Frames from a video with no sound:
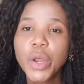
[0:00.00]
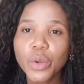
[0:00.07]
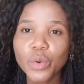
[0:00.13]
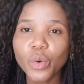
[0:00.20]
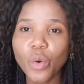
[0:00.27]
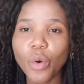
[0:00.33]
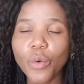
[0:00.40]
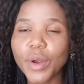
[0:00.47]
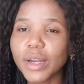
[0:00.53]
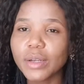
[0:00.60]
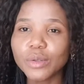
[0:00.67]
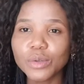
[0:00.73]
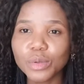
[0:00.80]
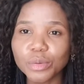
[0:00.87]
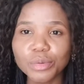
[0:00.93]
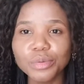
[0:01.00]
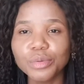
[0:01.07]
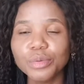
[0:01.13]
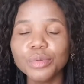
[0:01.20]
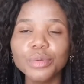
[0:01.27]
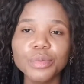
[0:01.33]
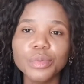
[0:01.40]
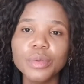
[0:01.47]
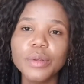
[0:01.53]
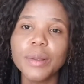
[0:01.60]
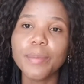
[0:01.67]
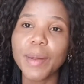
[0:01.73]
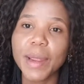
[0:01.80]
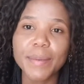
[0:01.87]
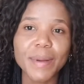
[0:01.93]
you're going to the
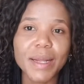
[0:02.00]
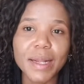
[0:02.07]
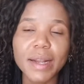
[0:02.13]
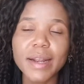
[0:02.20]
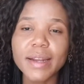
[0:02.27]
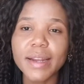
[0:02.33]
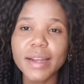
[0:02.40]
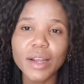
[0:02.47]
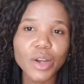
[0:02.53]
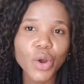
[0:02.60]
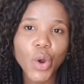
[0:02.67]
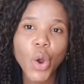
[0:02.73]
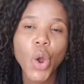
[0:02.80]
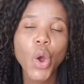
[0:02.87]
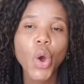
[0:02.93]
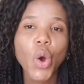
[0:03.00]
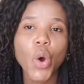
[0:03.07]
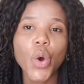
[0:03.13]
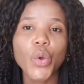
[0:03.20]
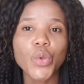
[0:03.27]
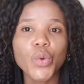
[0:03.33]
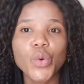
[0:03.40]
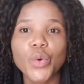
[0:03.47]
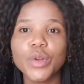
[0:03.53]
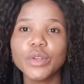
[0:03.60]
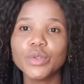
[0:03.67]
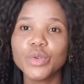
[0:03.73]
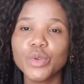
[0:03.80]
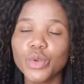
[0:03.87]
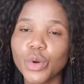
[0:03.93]
baby clinic, or you're
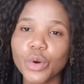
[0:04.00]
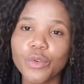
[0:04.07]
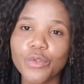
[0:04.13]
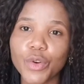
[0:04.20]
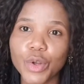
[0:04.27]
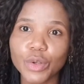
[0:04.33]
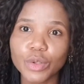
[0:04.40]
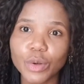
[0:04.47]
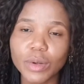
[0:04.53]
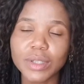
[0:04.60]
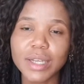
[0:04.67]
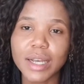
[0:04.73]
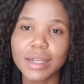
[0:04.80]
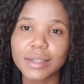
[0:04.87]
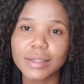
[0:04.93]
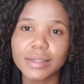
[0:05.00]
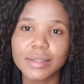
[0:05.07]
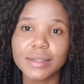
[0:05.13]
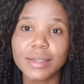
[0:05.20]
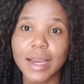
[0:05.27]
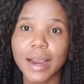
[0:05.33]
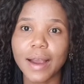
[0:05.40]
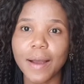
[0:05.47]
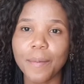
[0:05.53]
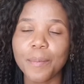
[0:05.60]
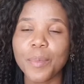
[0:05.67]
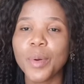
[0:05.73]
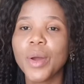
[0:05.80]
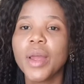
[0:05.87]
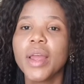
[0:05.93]
going to for your doctor's
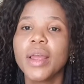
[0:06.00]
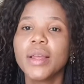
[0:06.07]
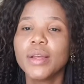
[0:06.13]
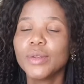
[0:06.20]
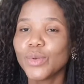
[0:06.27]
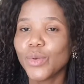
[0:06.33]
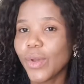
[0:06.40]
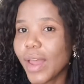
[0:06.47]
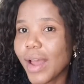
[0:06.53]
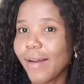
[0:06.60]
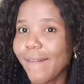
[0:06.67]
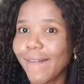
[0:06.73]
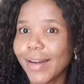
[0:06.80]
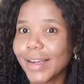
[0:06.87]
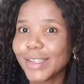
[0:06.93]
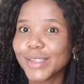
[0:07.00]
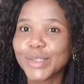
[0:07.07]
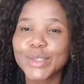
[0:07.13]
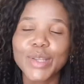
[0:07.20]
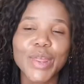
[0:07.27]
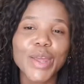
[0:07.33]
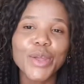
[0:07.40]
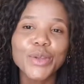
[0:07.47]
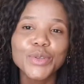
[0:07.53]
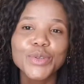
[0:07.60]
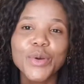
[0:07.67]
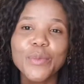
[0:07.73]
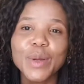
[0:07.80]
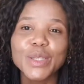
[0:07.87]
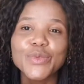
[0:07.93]
checkup. So yeah guys, thank you
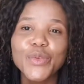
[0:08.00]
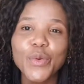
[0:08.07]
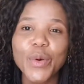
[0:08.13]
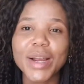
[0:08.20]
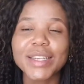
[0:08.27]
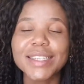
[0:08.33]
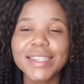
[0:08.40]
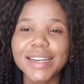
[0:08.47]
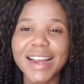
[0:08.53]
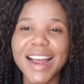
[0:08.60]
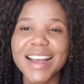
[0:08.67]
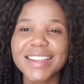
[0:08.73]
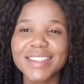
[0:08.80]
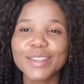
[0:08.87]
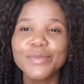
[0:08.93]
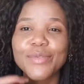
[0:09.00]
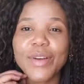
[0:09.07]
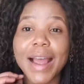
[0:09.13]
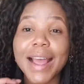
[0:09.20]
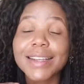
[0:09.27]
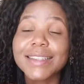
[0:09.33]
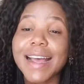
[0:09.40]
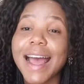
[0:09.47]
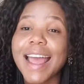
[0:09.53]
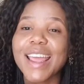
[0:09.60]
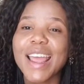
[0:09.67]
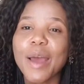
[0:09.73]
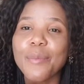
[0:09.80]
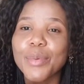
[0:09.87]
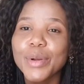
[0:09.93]
so much for watching guys. I
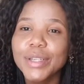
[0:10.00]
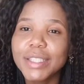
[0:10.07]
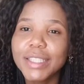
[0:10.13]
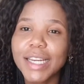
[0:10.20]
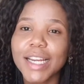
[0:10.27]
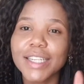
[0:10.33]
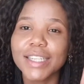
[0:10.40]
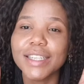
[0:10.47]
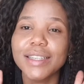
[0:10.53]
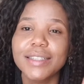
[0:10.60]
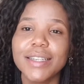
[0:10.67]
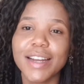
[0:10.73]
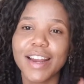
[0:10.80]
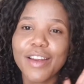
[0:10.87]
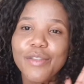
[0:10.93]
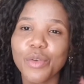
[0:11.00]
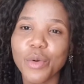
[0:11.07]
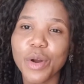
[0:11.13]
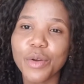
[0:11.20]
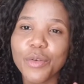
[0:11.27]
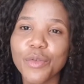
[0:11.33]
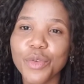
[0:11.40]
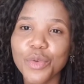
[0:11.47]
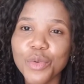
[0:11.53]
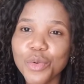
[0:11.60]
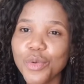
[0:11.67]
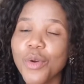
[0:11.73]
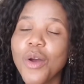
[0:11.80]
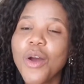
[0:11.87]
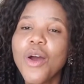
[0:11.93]
appreciate each and every one of
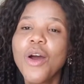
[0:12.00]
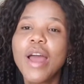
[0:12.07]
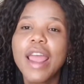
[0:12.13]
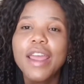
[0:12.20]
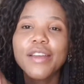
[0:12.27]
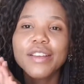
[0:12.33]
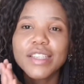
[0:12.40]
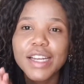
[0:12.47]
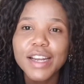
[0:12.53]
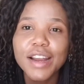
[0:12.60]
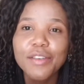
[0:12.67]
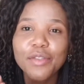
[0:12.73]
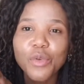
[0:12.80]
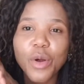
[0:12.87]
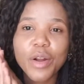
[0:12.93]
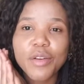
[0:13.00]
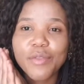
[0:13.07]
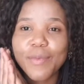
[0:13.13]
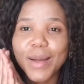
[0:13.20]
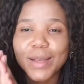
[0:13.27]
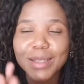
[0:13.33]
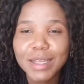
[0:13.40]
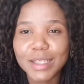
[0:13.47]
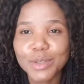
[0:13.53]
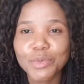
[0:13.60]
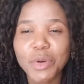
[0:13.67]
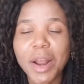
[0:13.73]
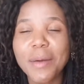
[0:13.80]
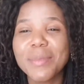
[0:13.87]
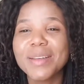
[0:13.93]
you, each and every one of my
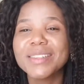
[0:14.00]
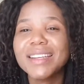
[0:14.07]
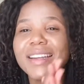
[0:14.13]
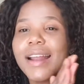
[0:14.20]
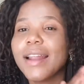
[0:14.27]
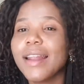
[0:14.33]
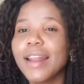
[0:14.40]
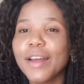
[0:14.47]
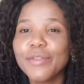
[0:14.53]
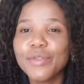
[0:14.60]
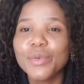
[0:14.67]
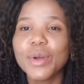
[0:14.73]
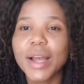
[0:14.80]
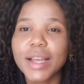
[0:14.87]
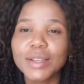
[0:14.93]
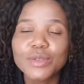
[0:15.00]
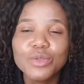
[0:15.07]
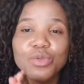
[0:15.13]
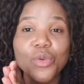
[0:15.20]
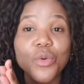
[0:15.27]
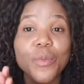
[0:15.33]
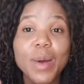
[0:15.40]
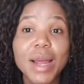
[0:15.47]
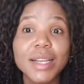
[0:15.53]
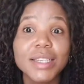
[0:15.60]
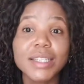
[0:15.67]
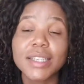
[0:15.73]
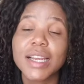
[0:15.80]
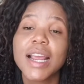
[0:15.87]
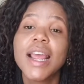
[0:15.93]
subscribers, and I love you guys so
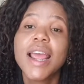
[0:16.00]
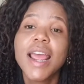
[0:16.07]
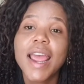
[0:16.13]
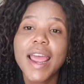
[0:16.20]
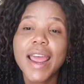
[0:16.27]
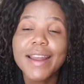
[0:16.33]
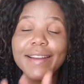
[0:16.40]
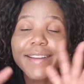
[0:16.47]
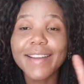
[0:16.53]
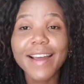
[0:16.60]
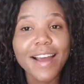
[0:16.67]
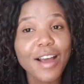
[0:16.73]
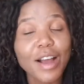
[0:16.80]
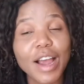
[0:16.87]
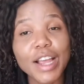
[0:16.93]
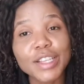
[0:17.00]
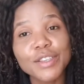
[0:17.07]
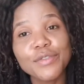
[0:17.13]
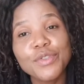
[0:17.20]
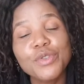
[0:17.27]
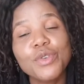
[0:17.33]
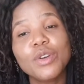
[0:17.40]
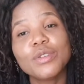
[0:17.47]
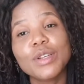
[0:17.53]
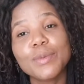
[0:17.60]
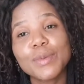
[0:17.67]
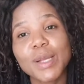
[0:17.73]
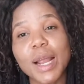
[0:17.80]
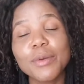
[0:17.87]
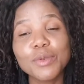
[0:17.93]
much. And yeah guys, if you're not
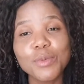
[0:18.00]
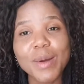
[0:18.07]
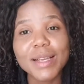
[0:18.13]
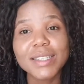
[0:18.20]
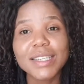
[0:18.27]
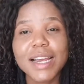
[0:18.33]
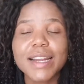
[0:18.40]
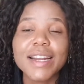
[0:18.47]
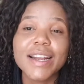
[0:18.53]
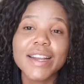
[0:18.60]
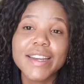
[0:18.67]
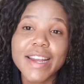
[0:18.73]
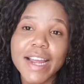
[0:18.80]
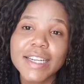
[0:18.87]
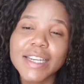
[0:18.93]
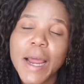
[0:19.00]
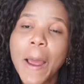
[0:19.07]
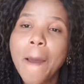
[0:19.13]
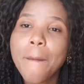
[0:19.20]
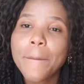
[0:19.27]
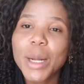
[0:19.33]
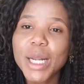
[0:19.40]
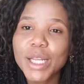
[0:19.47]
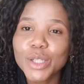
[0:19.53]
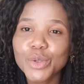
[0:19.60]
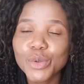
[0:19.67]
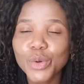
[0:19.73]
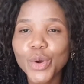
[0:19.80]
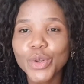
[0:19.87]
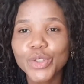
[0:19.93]
subscribed to my channel yet, please
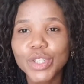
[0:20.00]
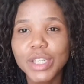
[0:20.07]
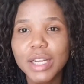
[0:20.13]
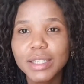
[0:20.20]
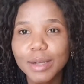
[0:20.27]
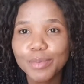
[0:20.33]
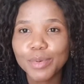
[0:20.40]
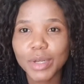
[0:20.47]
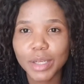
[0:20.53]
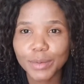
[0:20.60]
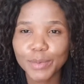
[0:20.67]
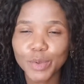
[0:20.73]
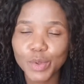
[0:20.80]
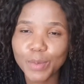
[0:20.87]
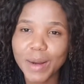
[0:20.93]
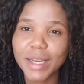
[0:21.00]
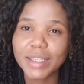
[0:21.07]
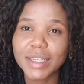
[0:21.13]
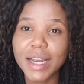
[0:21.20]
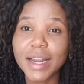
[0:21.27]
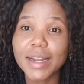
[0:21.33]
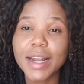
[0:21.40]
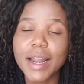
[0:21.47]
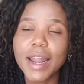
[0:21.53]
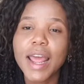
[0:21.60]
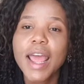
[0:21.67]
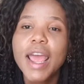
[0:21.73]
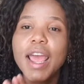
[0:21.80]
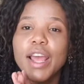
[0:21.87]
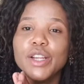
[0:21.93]
do consider subscribing to my channel,
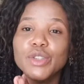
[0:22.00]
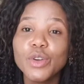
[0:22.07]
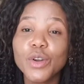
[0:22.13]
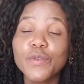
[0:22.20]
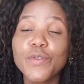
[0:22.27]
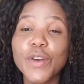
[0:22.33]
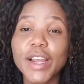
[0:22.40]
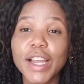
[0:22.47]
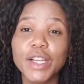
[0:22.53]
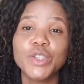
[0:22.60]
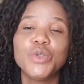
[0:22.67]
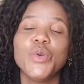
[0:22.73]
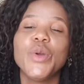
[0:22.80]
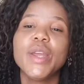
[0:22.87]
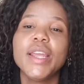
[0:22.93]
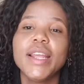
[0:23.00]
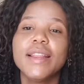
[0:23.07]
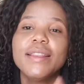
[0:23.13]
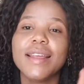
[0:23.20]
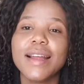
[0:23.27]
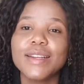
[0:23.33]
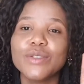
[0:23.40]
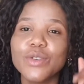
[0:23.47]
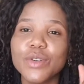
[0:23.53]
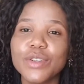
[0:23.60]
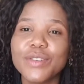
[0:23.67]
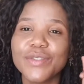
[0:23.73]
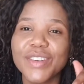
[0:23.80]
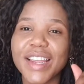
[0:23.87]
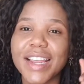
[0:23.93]
and don't forget to hit that
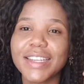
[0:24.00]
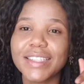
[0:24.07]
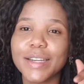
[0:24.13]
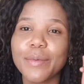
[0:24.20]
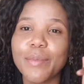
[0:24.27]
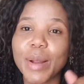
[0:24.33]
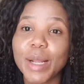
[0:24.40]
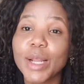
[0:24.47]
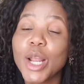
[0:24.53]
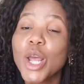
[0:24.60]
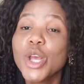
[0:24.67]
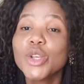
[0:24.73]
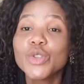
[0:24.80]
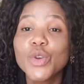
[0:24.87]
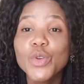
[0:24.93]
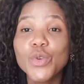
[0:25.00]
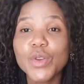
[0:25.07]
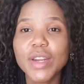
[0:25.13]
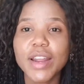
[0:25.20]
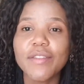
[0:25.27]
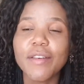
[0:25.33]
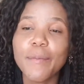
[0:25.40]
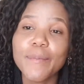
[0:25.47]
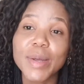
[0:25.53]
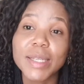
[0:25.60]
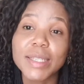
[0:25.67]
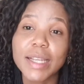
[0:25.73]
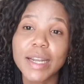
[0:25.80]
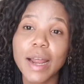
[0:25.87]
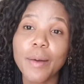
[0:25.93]
notification bell so you never
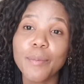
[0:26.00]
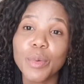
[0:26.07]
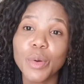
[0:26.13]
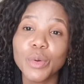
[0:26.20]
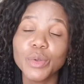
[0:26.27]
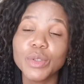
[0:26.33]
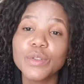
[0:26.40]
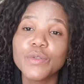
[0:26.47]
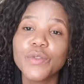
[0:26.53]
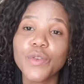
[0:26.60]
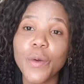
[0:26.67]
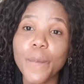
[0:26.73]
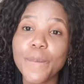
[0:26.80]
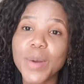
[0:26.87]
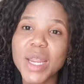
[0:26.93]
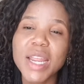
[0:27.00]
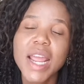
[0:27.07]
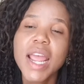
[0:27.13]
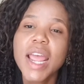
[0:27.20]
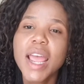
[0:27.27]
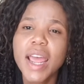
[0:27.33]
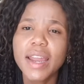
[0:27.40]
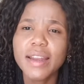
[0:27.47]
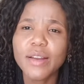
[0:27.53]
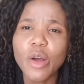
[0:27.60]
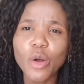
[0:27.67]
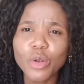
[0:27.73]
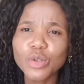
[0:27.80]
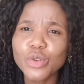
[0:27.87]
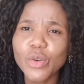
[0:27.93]
miss an upload from me. And
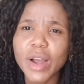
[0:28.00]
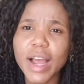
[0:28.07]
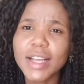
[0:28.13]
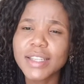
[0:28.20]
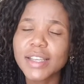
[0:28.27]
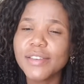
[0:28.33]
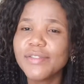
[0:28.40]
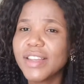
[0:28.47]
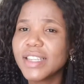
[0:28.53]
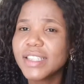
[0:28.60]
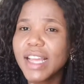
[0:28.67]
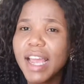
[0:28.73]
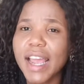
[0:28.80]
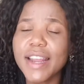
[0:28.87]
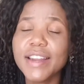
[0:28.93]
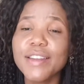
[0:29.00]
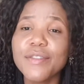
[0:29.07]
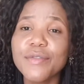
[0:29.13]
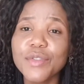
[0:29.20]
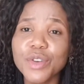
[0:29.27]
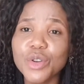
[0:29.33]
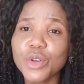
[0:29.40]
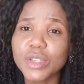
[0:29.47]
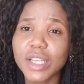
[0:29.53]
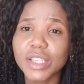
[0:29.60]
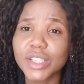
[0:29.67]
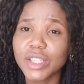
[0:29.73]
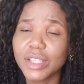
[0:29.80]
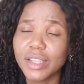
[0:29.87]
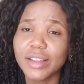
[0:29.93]
also guys, if there's any video
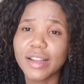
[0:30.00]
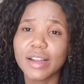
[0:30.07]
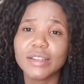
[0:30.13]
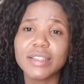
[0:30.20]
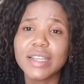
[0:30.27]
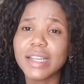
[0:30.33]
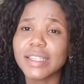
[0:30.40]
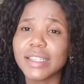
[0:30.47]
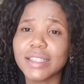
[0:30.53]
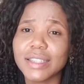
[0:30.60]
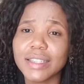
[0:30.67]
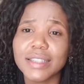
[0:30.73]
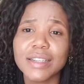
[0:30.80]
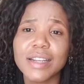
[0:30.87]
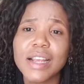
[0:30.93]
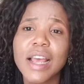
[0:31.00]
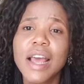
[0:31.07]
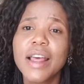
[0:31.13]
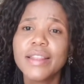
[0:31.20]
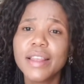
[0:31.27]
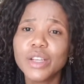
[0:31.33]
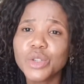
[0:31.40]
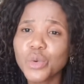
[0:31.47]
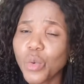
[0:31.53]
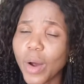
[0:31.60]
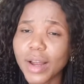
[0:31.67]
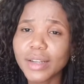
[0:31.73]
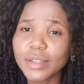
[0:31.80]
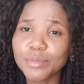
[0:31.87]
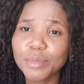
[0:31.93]
suggestion that you
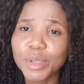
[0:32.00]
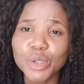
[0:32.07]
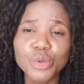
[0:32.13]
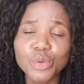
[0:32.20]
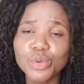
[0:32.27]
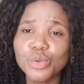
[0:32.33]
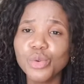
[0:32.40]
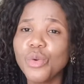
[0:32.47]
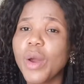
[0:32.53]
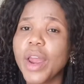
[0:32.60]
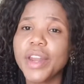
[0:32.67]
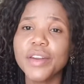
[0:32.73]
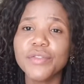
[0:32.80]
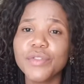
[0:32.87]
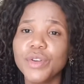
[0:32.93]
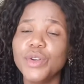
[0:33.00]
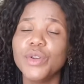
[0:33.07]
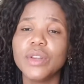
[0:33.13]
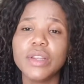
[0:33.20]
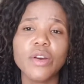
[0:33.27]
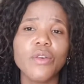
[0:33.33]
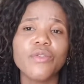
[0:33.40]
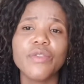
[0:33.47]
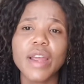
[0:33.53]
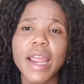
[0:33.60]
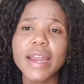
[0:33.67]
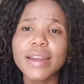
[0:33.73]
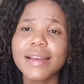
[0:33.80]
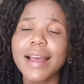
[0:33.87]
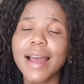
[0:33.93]
want me to do, any video of
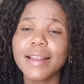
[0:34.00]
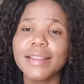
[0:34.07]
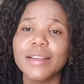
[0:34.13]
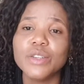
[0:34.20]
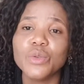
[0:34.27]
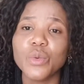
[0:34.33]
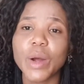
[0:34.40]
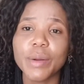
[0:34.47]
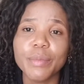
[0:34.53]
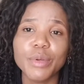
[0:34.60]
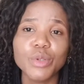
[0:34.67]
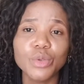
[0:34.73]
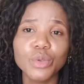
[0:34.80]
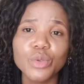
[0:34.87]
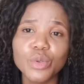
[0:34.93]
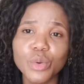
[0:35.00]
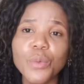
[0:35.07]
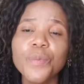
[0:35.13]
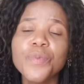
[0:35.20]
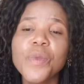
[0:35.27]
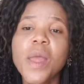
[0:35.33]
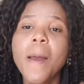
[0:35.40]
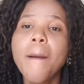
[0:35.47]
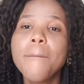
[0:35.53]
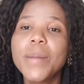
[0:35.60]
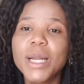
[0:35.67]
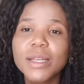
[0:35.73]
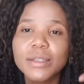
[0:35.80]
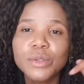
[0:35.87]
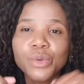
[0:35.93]
any kind that you want me to do,
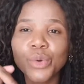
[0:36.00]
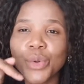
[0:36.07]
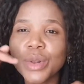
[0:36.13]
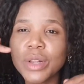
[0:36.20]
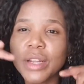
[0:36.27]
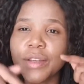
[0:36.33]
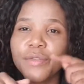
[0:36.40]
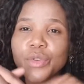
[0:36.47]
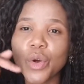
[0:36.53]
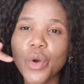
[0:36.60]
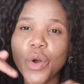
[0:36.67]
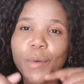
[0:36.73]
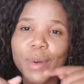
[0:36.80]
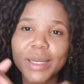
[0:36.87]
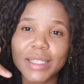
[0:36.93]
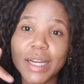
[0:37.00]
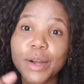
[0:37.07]
please do leave your comment